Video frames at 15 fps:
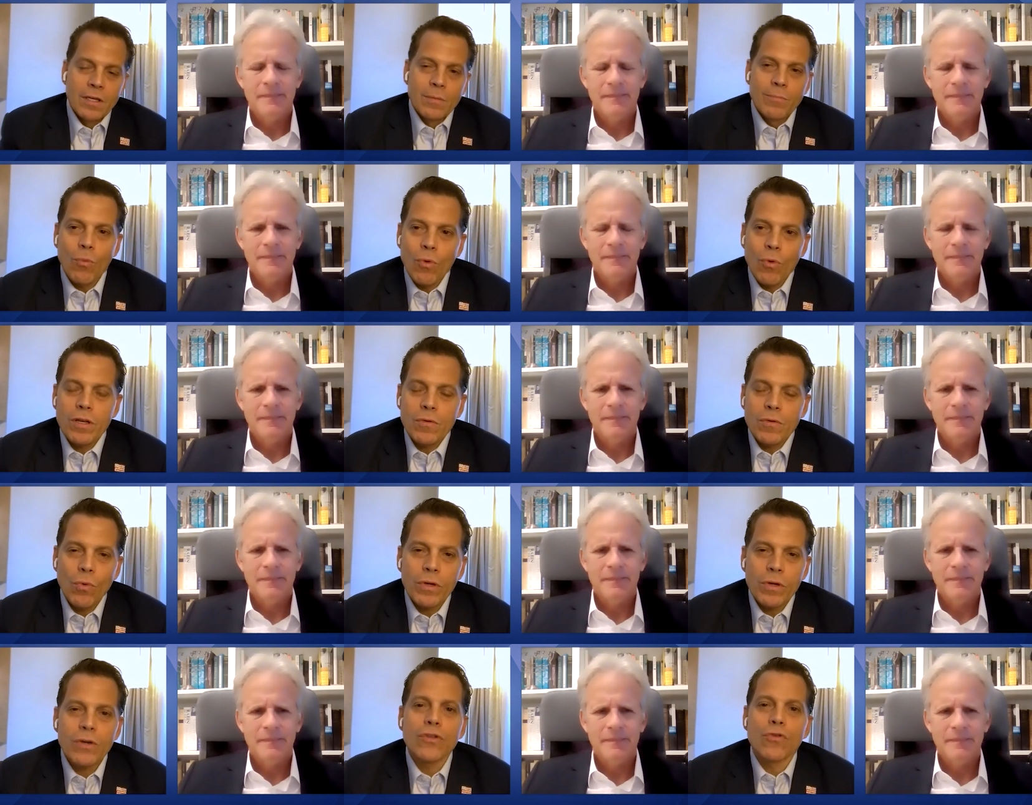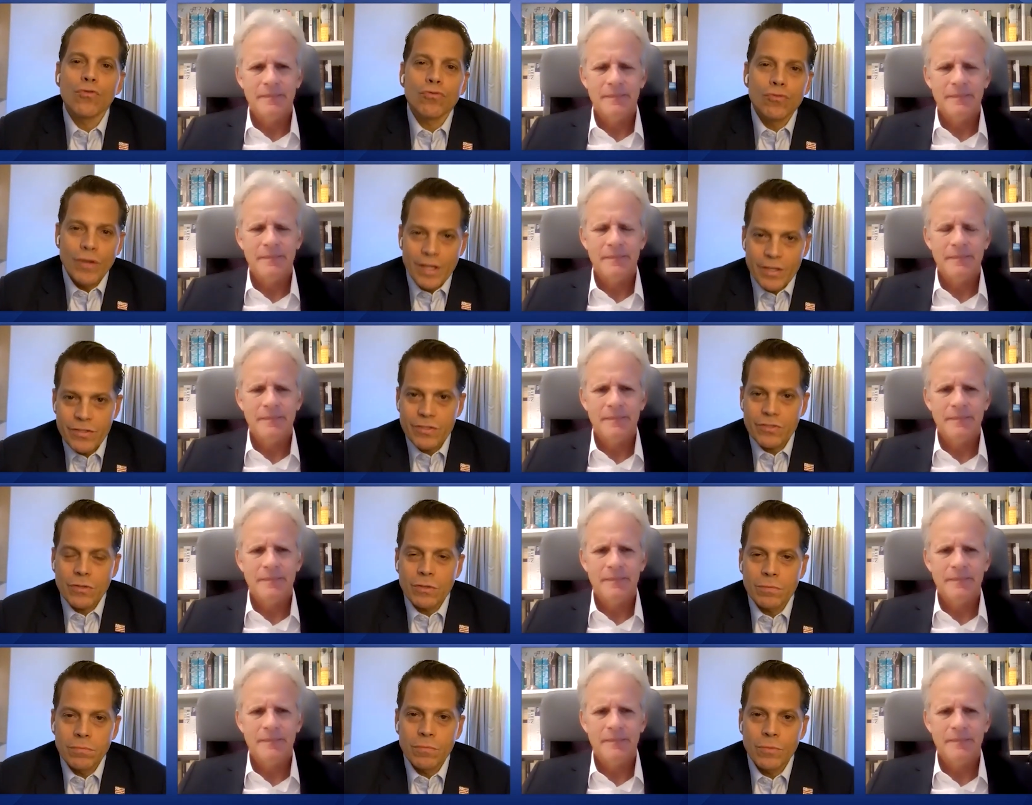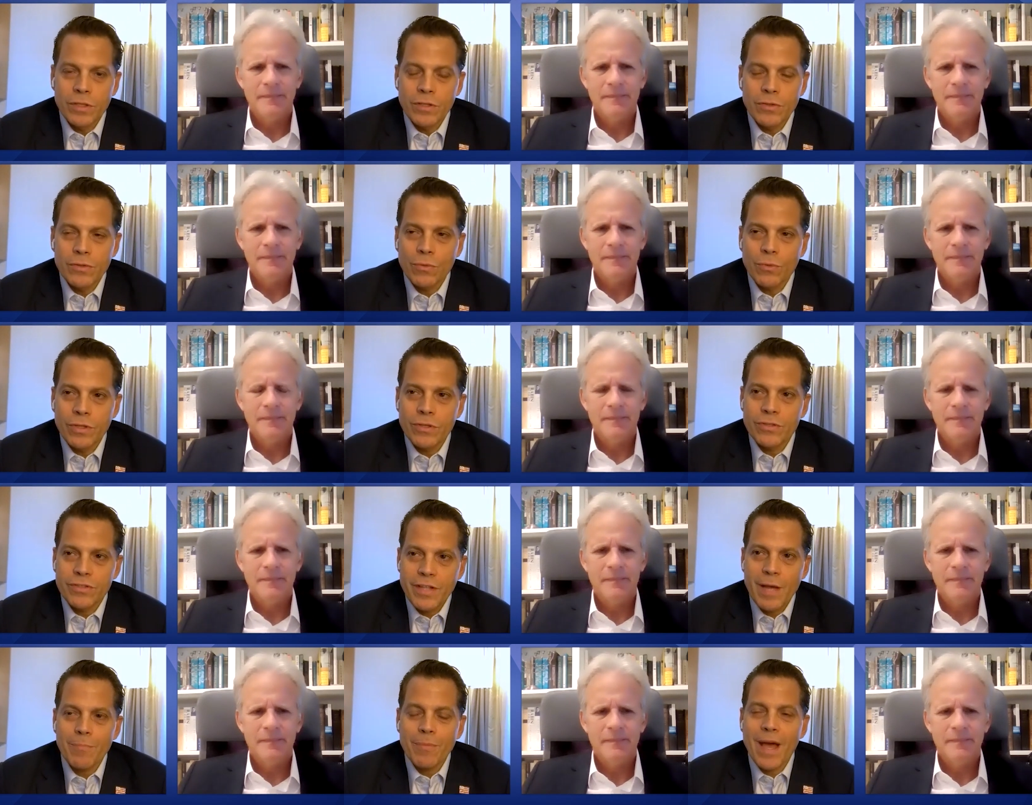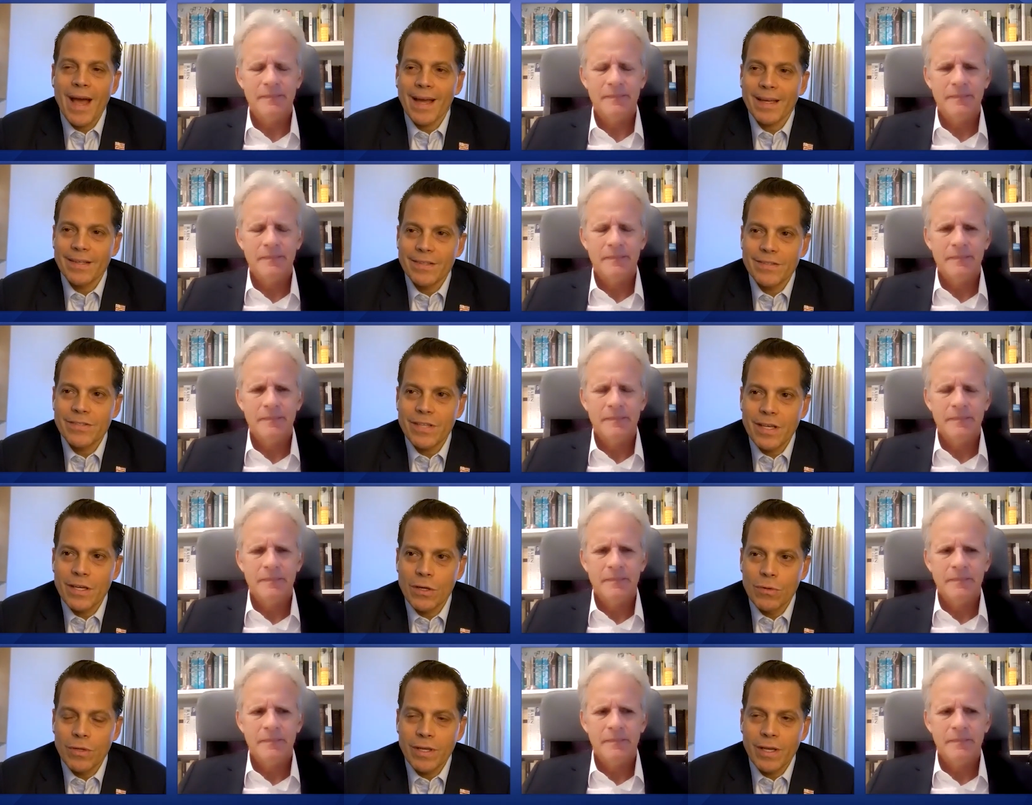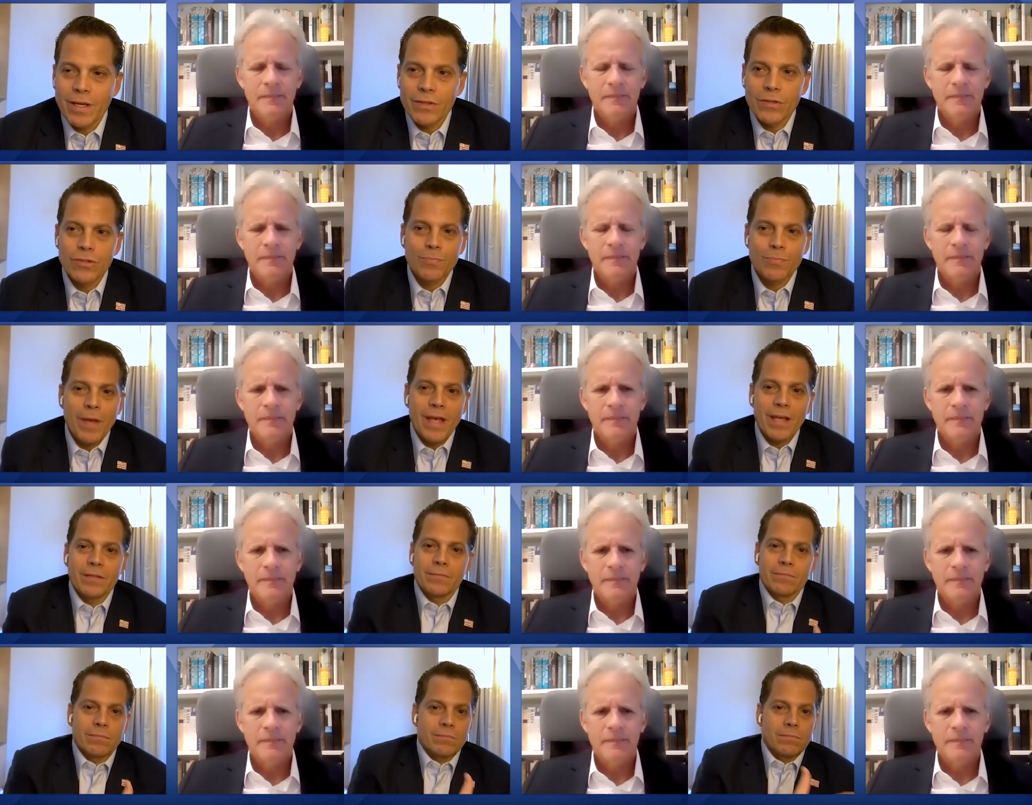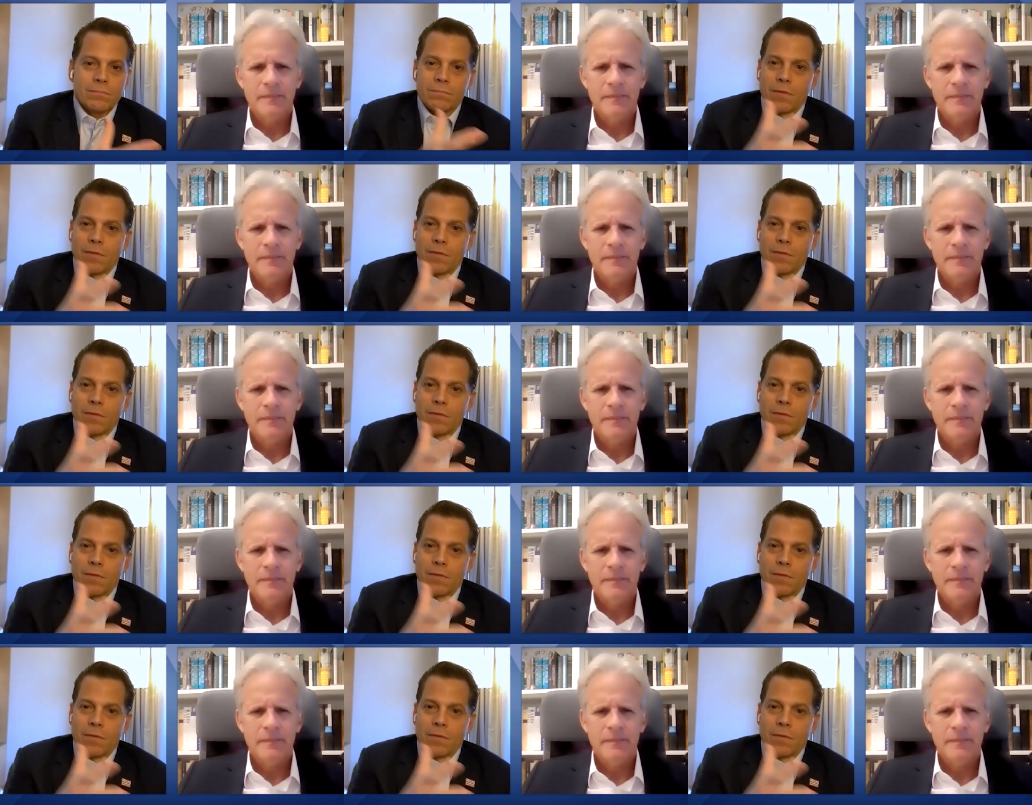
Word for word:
Speaker 1: But what are the risks, sir? When you step back and say, okay, there's been